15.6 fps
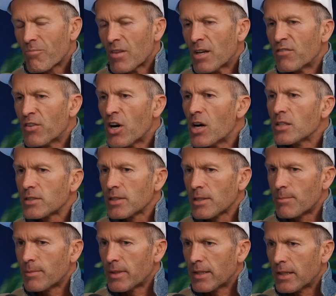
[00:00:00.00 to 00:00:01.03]
have heard
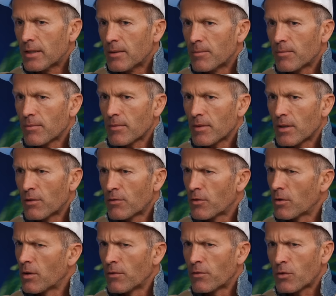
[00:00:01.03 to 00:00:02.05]
somebody of,
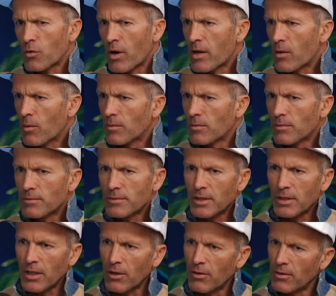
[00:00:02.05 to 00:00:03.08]
of great, you
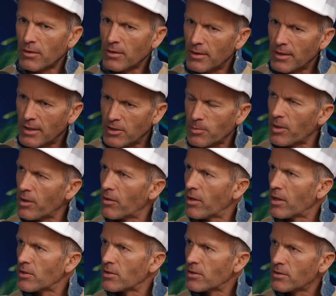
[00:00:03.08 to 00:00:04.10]
know,
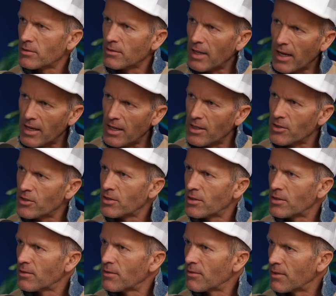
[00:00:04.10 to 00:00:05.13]
experience,
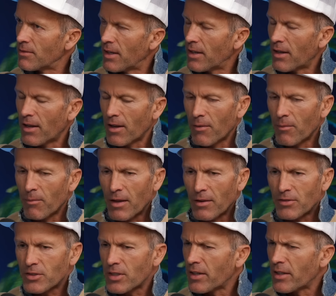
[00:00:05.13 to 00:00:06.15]
age, uh, they've
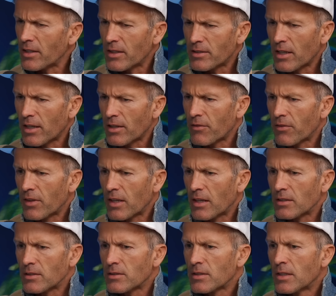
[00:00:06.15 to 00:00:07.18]
studied a ton of
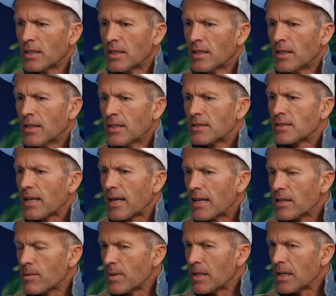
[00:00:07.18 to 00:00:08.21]
things, say
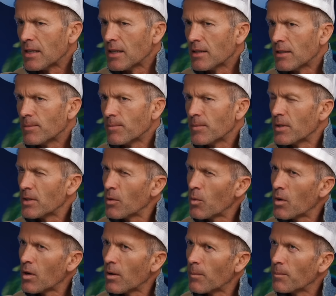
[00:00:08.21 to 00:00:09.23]
to me, you know
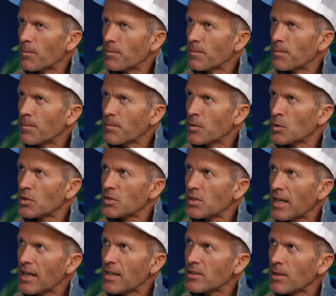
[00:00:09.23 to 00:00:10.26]
what? You're
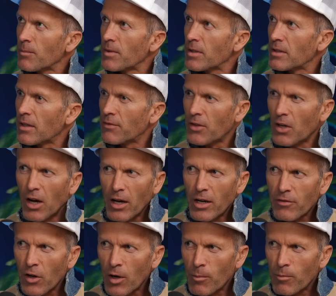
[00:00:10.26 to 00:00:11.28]
saying something that I've kind
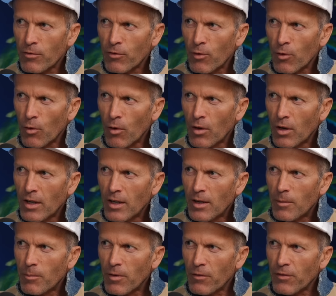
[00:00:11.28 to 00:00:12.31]
of heard before,
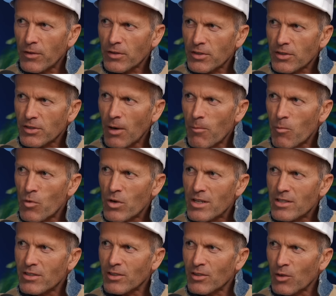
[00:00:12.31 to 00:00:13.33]
but for some
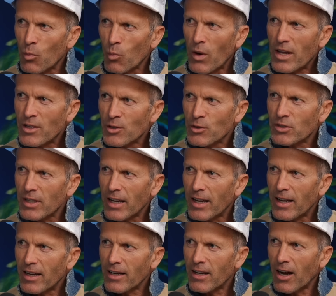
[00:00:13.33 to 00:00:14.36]
reason, the way you
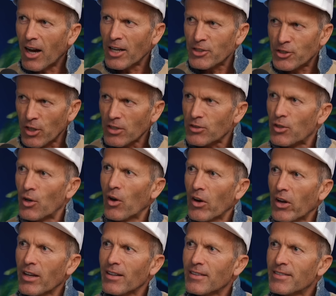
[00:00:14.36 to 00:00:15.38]
say it, I just got
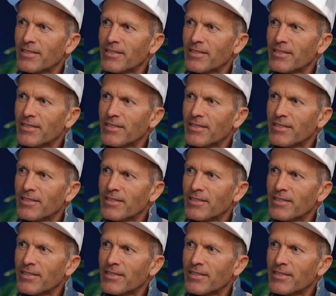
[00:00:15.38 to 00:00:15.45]
it